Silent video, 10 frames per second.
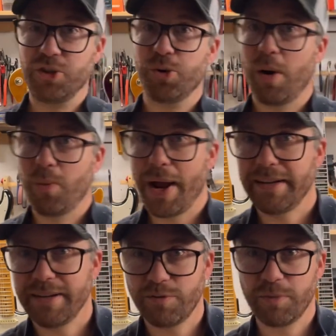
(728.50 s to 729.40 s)
you are
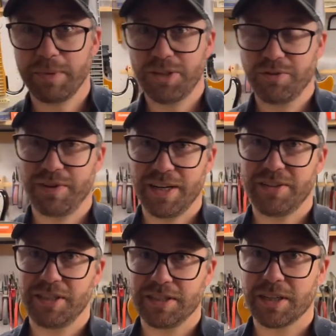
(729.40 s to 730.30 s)
waiting for me to finish
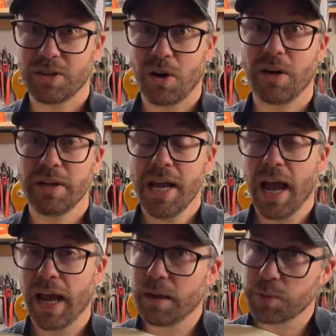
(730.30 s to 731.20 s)
this guitar,
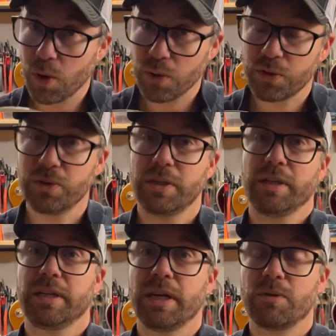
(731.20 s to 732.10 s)
and I'm going to
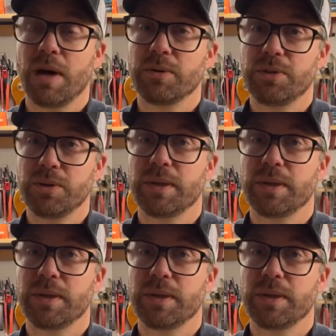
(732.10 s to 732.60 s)
get around to